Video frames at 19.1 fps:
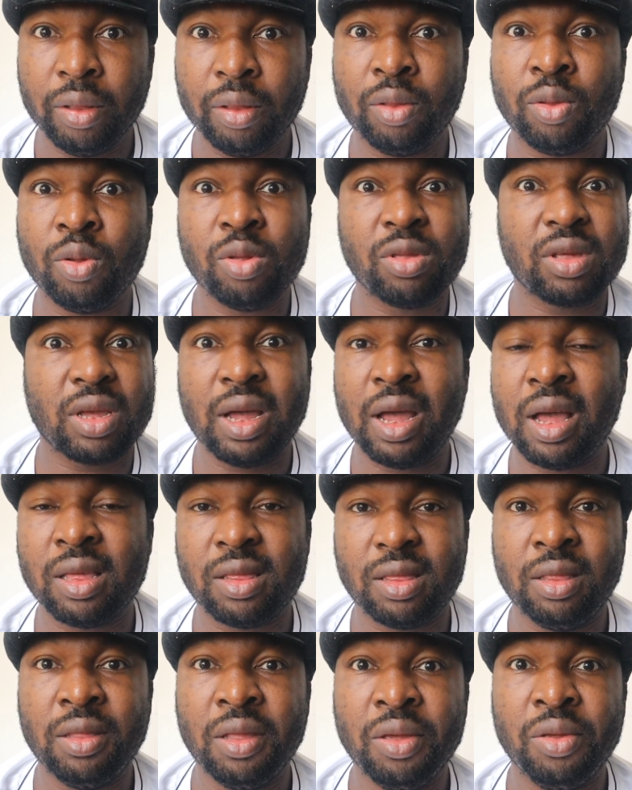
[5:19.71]
those
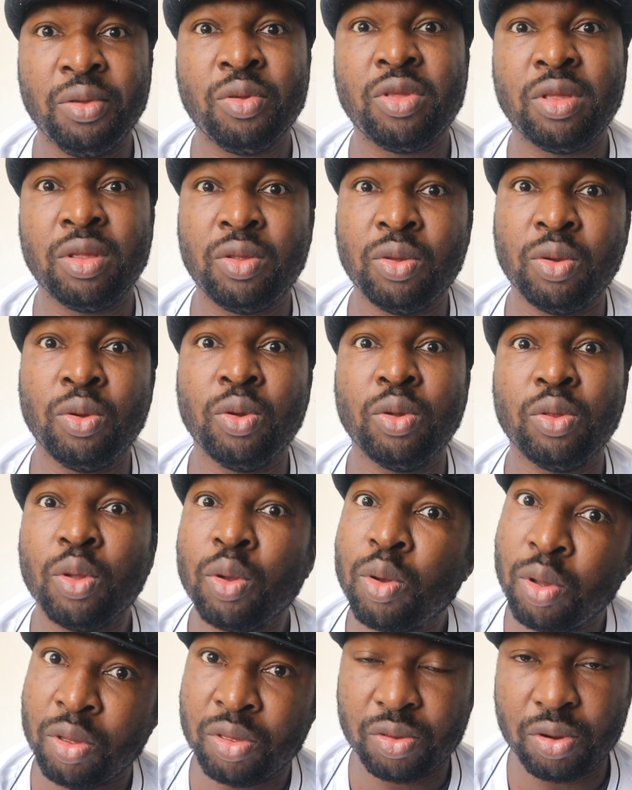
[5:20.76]
cars, they use it to go to
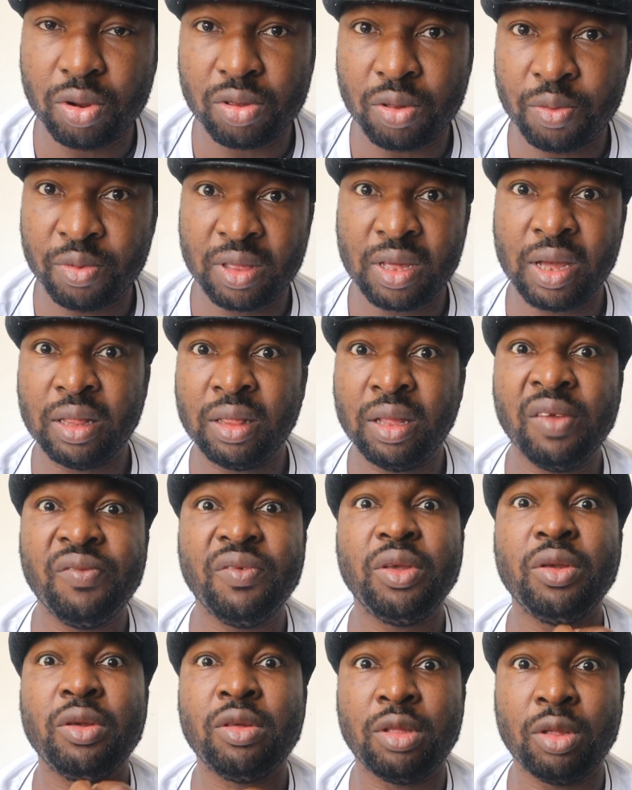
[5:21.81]
construction site. They
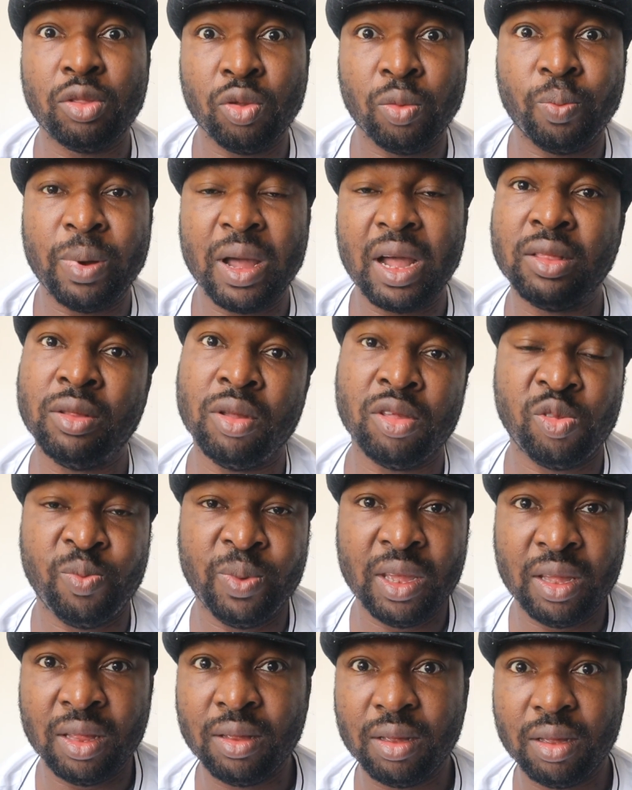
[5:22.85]
even use it to pack
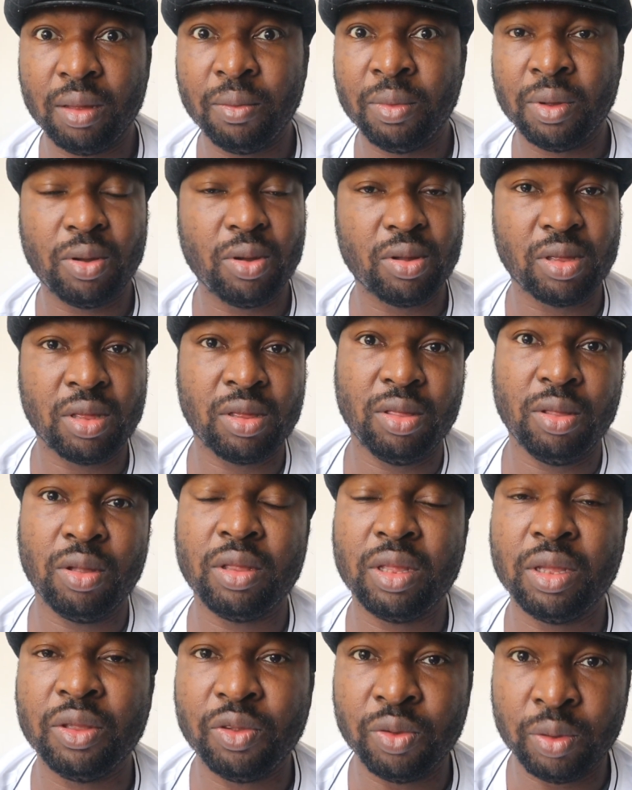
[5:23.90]
dustbin because it's
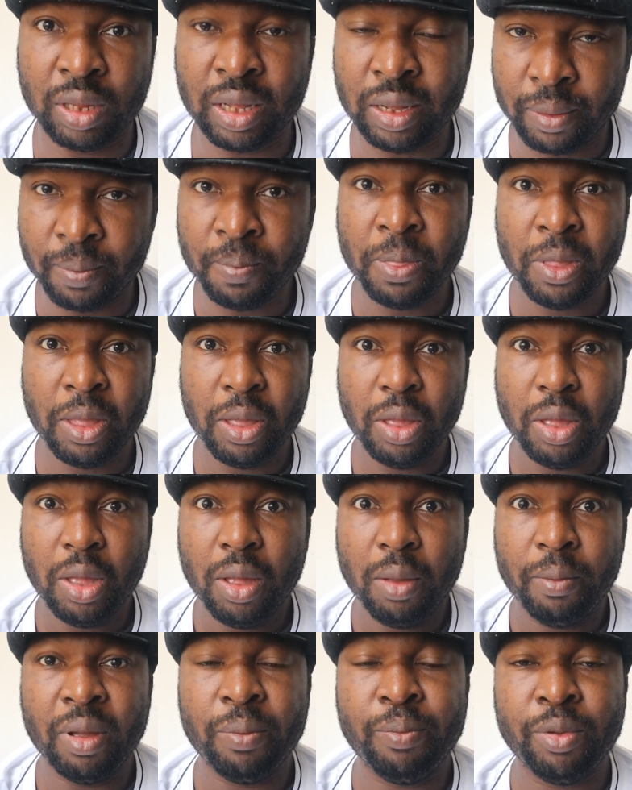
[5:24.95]
nothing to them.
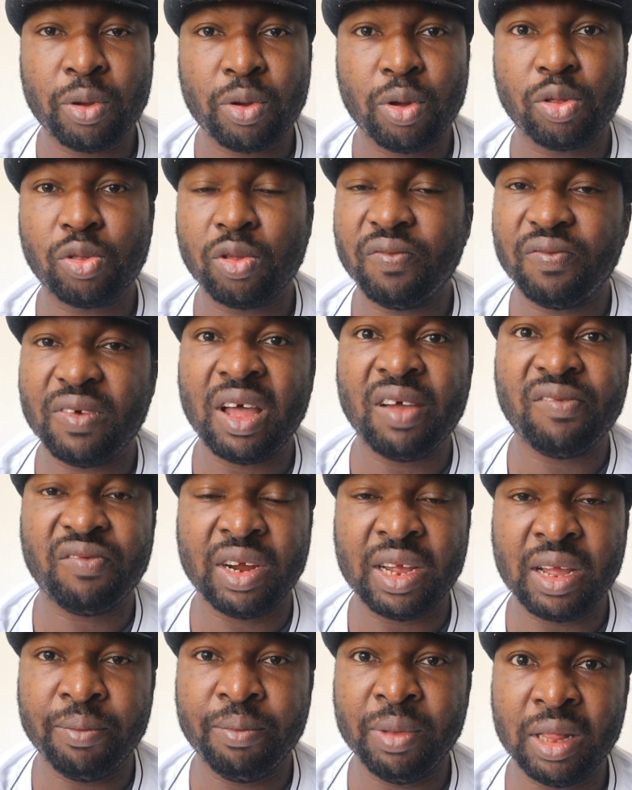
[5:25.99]
But because of
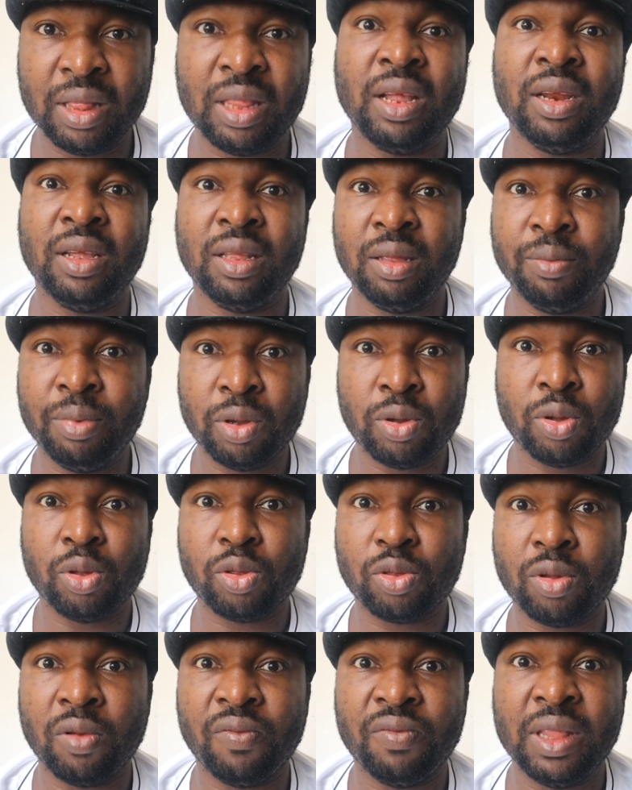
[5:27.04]
African mentality,
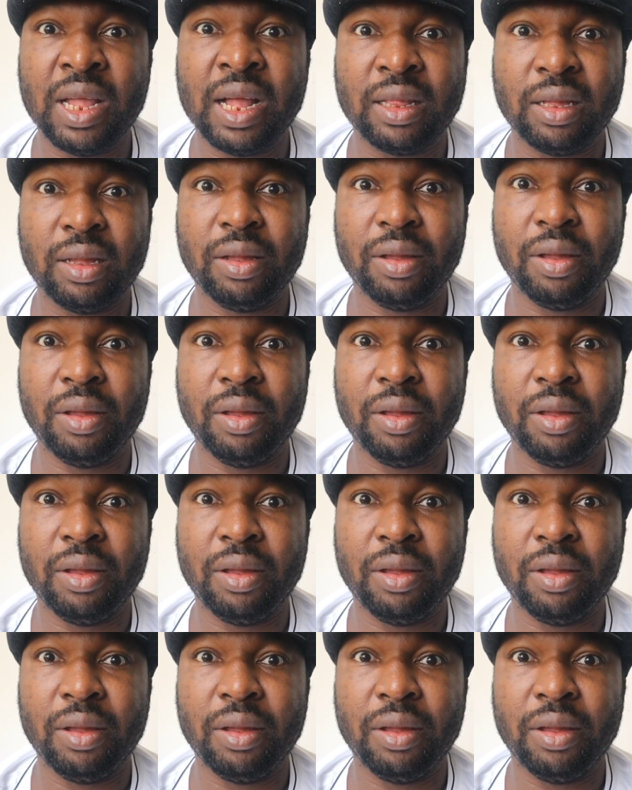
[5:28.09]
because of that